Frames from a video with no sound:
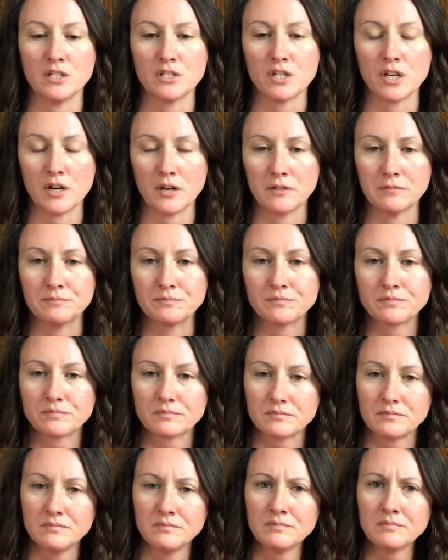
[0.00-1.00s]
chair.
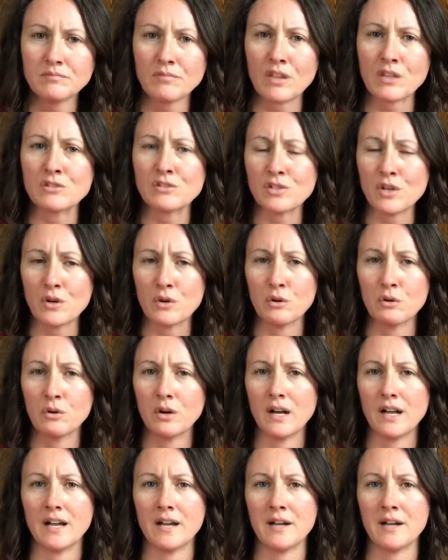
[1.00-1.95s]
So